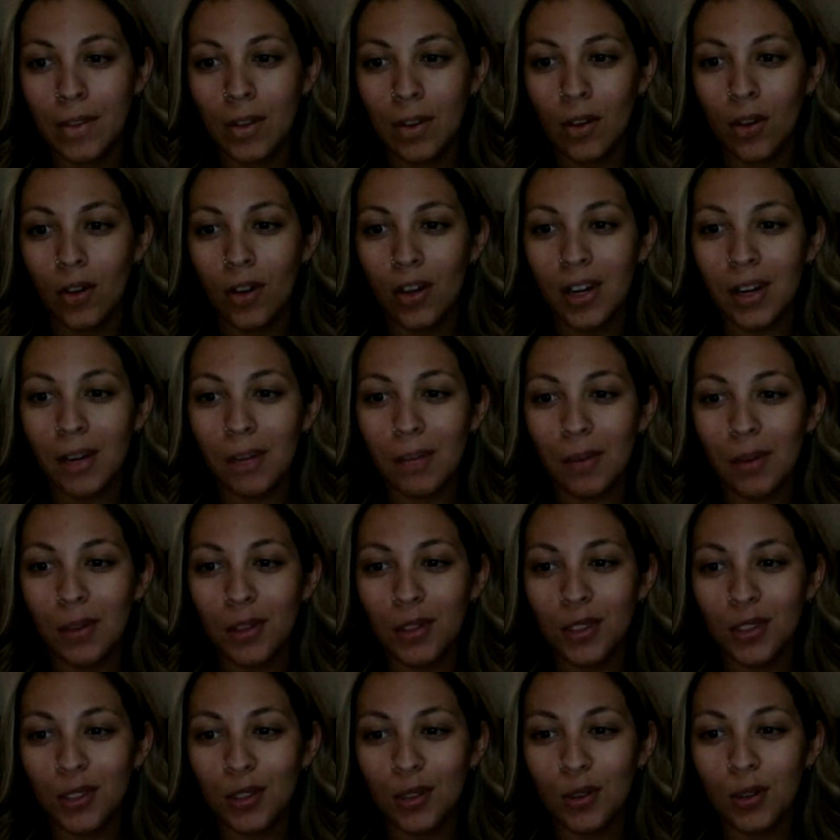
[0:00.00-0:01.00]
What
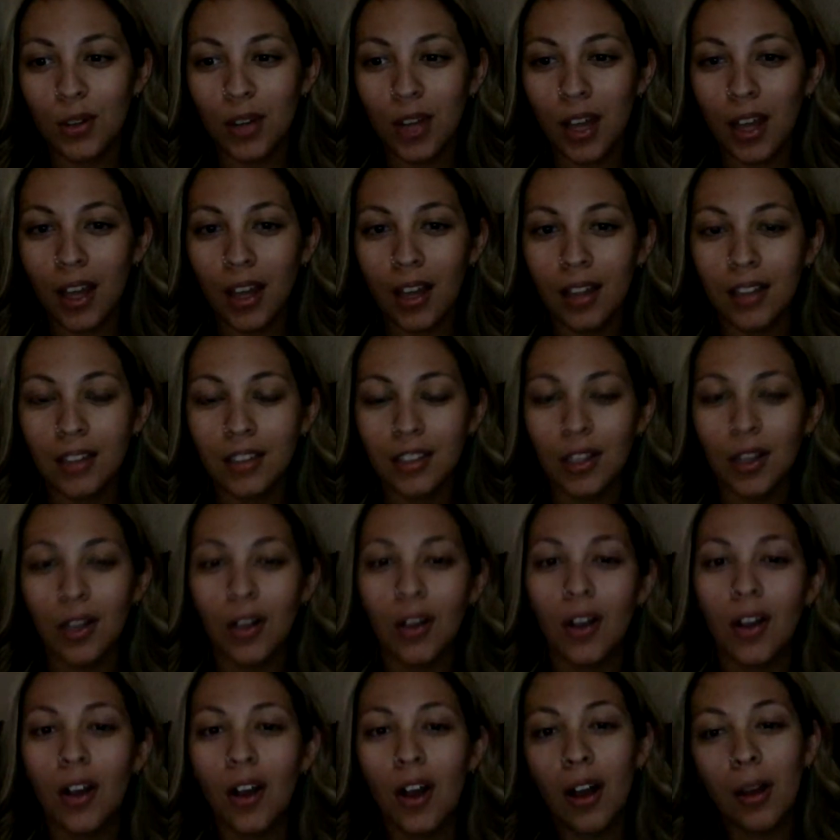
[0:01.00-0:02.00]
hermosura?
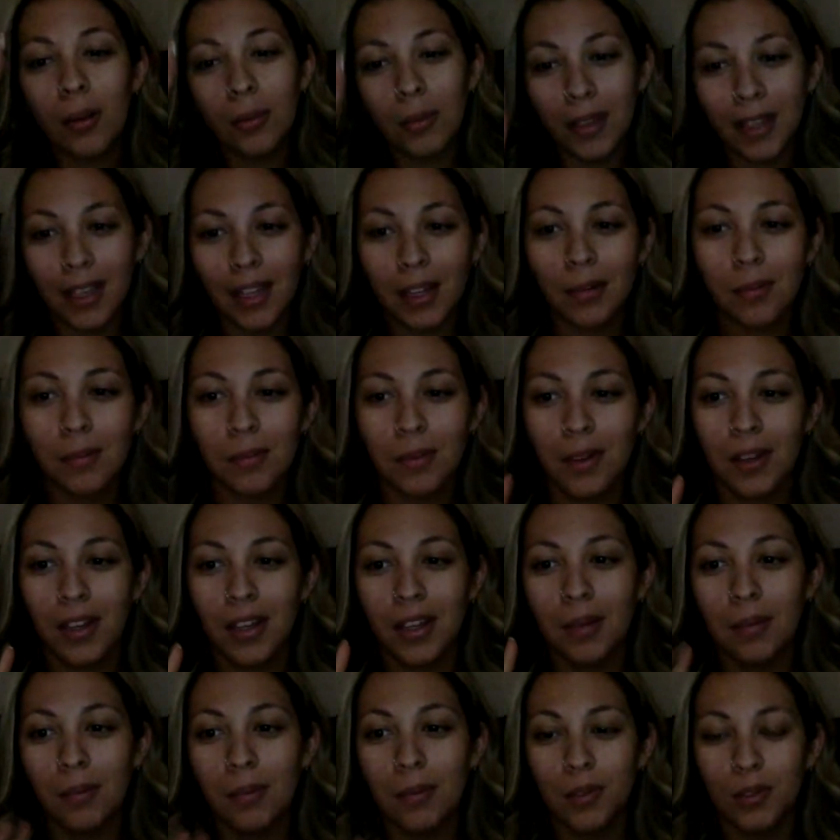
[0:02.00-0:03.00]
Don't call me
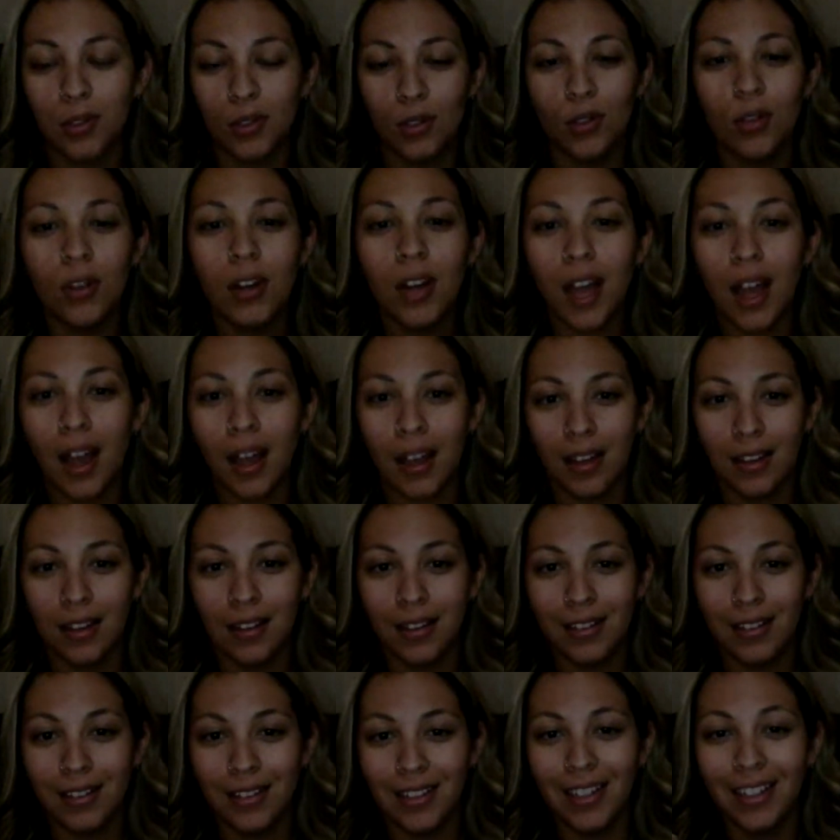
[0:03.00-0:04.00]
hermosura.
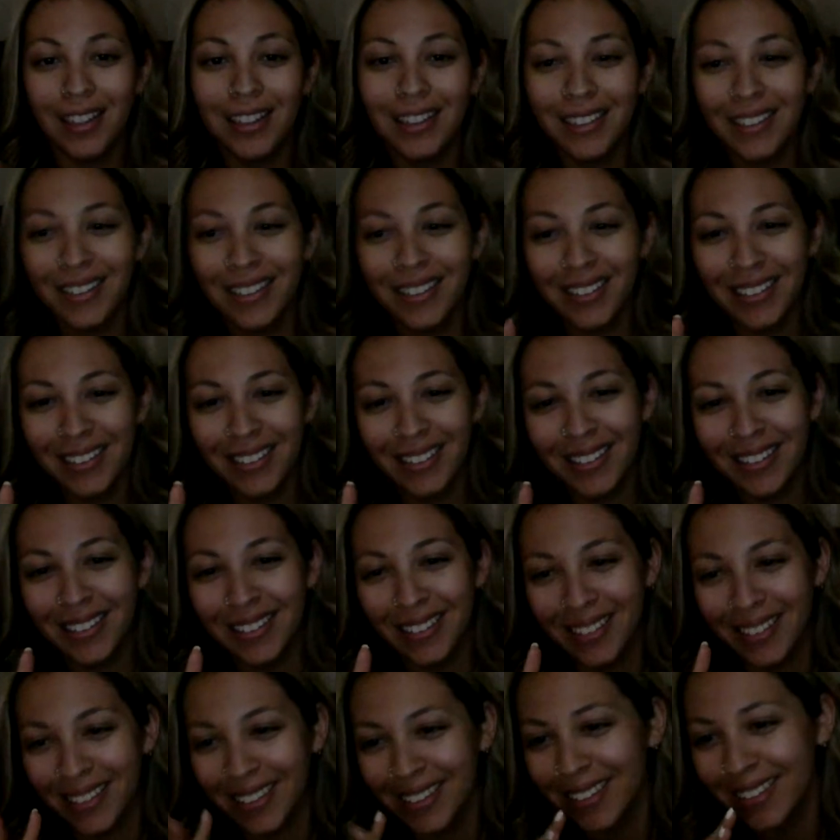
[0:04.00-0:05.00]
I
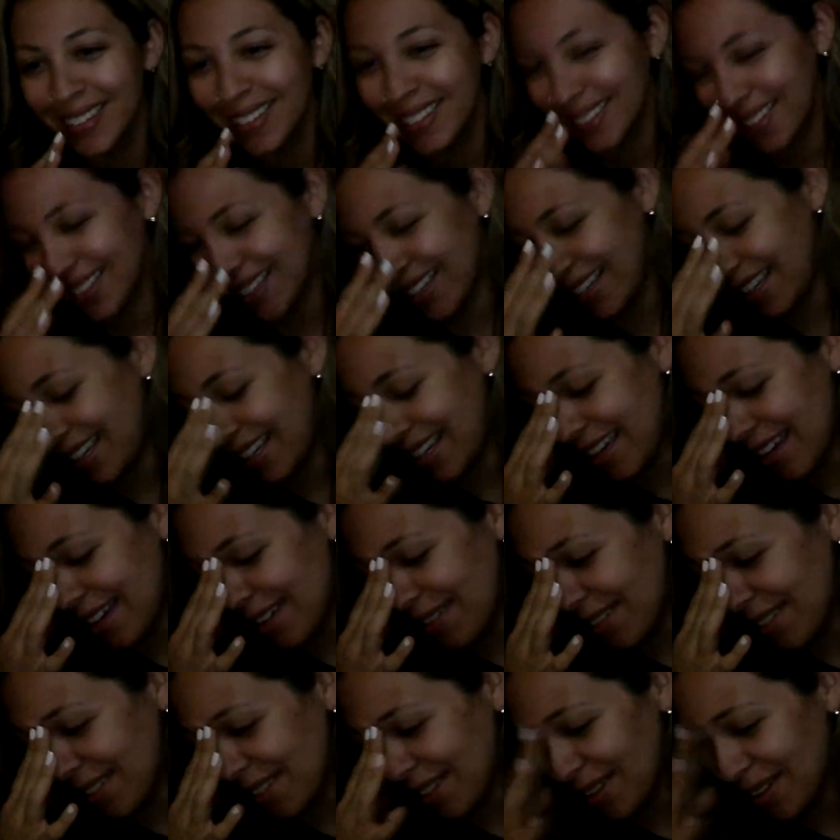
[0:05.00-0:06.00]
can't
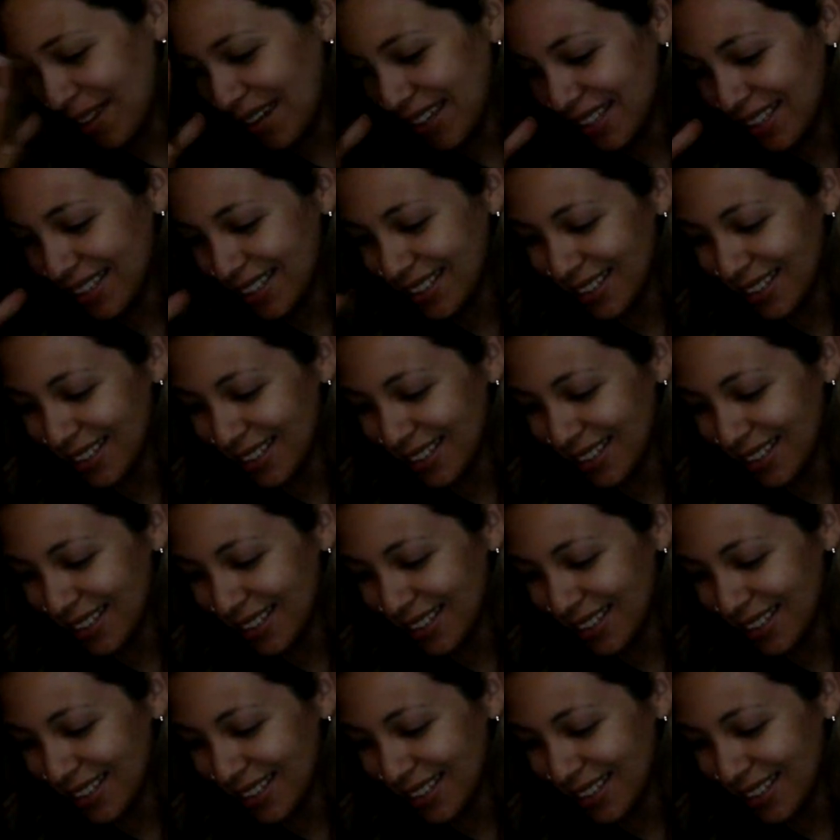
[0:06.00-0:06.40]
with you guys.